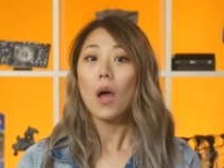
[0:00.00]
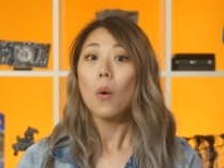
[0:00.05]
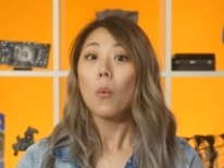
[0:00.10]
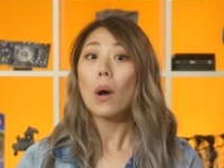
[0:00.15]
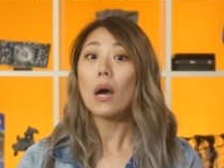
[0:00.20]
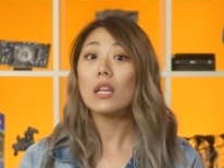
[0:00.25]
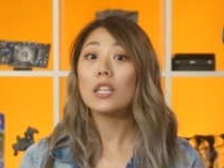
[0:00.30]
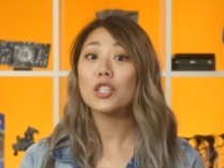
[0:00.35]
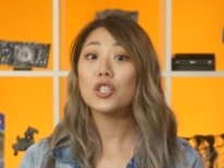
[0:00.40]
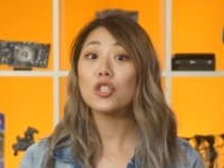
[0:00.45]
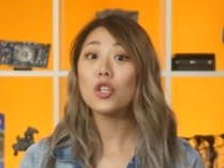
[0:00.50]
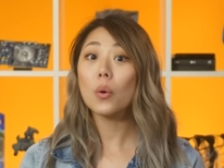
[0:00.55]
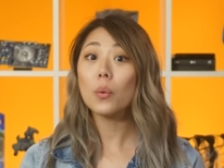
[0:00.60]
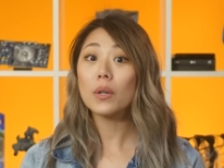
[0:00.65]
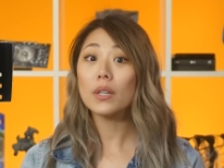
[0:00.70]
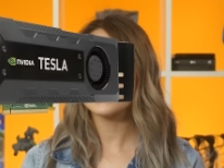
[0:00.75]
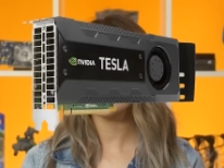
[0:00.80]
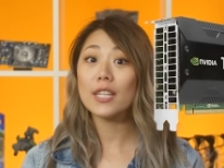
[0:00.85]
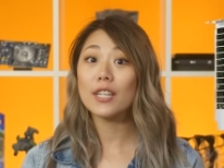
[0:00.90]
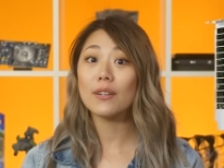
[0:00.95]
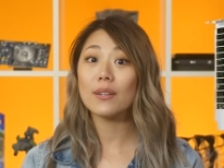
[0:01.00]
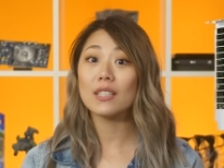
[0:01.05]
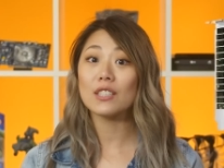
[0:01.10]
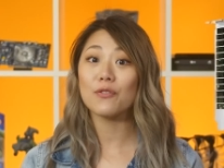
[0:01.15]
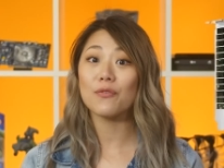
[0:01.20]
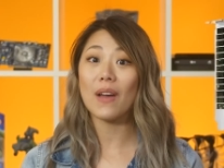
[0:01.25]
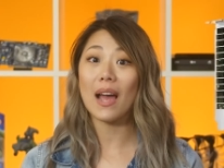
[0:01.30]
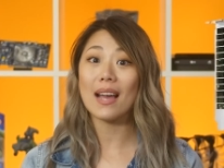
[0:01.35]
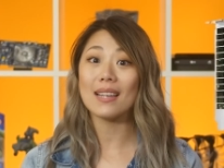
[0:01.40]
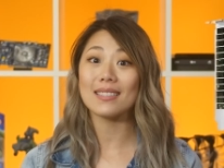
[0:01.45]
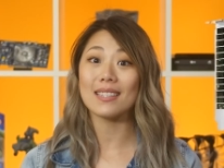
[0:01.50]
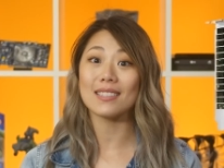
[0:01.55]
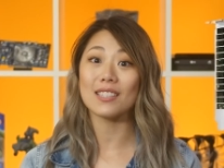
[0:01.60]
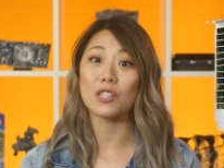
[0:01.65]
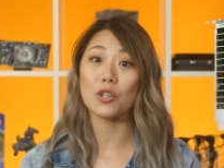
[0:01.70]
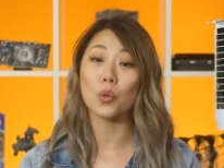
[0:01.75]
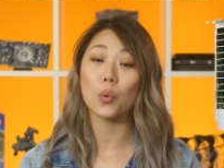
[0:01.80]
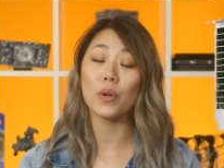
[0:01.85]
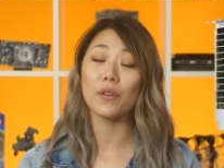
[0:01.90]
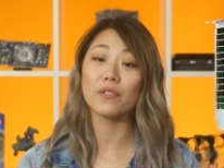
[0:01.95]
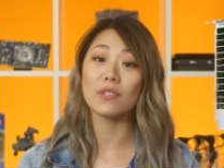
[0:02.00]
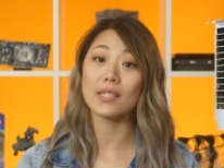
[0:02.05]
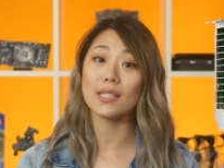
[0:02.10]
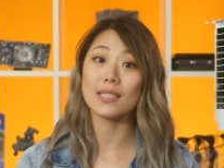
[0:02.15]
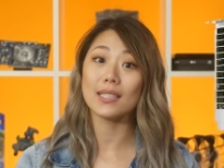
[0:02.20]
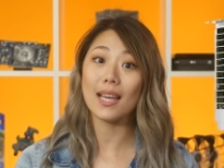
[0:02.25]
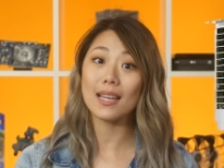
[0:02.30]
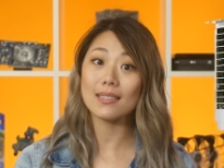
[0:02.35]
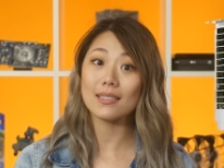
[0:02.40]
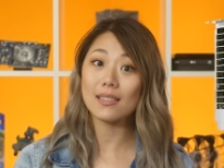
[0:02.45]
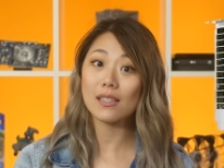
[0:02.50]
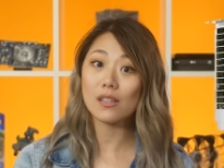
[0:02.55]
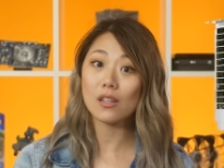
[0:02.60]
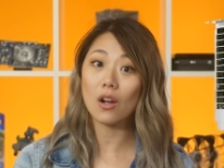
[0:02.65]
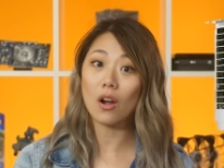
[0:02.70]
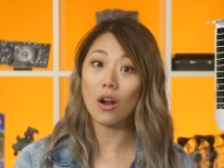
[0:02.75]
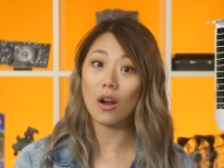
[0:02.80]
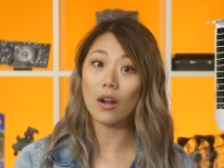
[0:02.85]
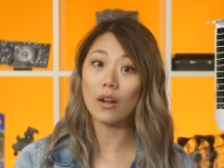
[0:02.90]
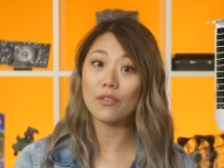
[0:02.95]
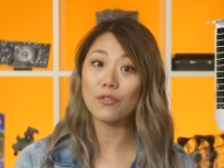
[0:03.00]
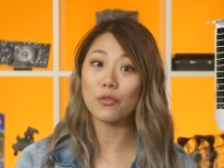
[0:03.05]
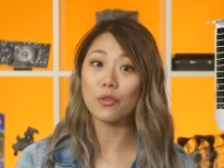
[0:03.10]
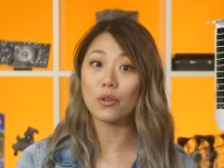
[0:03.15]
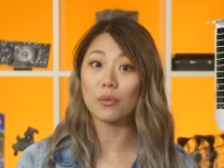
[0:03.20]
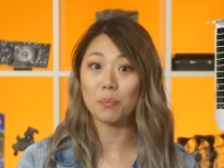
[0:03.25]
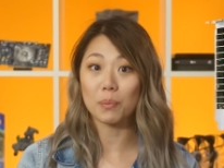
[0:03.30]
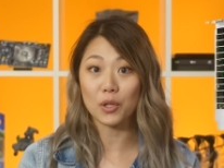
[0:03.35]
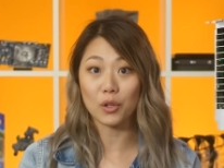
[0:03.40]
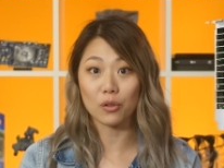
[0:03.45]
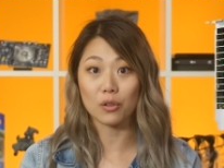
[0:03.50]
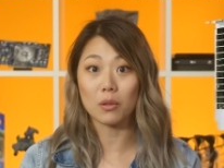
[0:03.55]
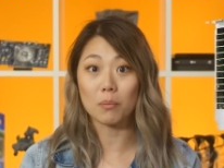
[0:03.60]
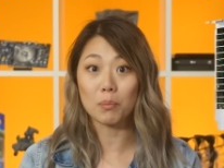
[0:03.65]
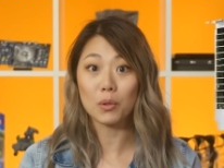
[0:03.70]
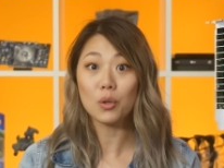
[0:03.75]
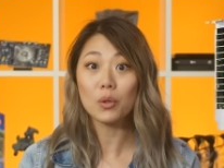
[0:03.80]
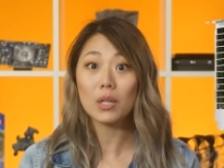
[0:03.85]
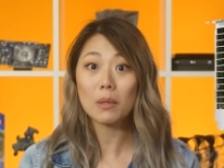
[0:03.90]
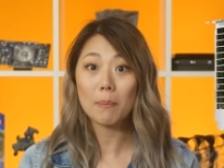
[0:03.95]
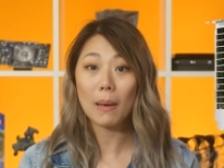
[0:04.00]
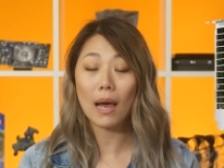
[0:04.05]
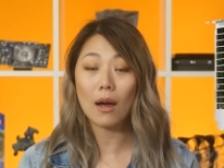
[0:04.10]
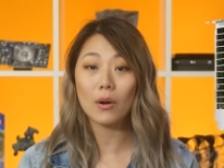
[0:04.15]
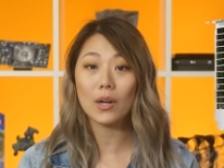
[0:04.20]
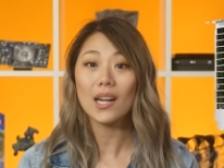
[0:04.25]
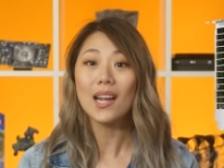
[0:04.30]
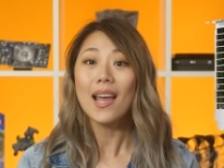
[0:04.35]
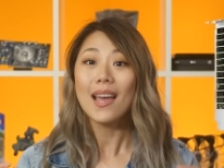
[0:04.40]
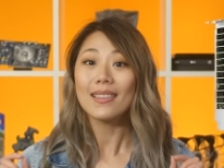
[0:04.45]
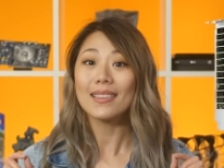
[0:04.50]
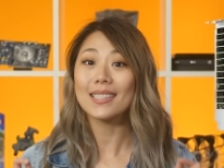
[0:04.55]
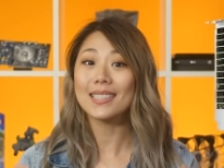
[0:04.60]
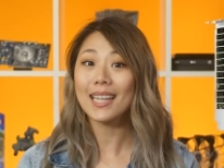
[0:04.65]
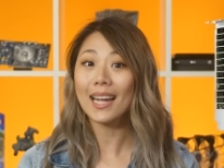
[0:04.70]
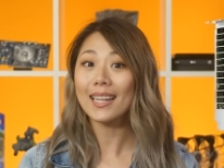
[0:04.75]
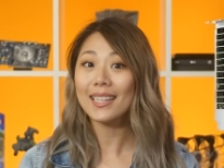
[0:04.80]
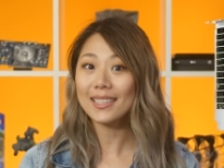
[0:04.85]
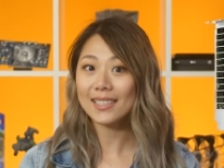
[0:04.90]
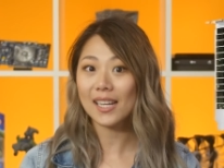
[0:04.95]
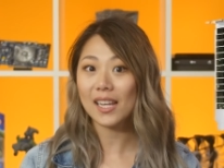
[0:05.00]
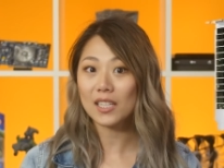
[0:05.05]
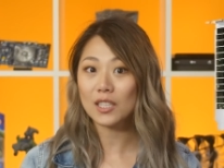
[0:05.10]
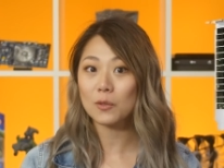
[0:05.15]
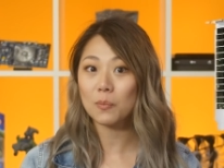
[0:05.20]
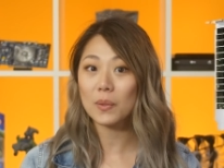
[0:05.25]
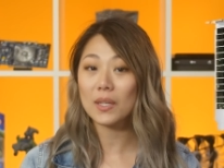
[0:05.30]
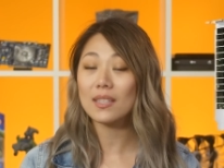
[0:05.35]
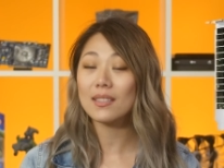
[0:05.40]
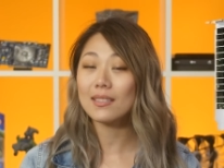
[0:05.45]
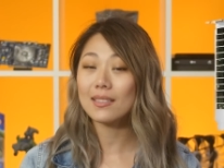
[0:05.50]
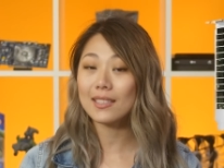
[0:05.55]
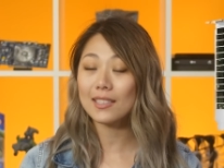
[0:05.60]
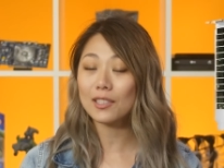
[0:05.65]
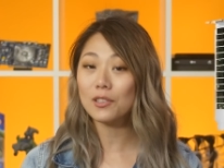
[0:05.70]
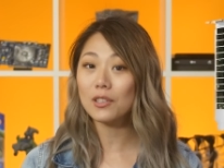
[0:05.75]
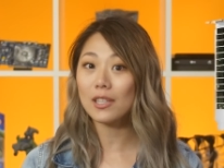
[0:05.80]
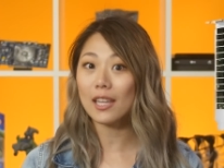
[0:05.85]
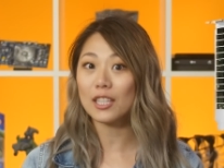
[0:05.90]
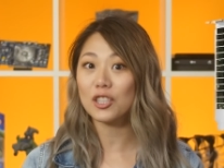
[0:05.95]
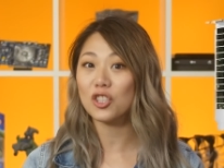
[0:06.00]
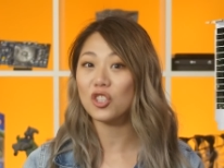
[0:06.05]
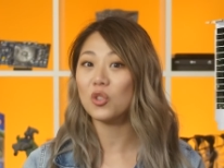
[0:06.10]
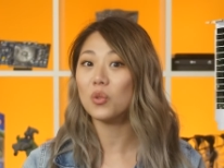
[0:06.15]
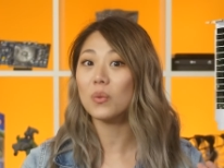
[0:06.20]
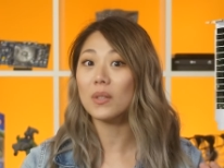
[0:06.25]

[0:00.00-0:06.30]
While it's nowhere near as fast as an equivalent Tesla card for pure computing power, the Titan XP still lets you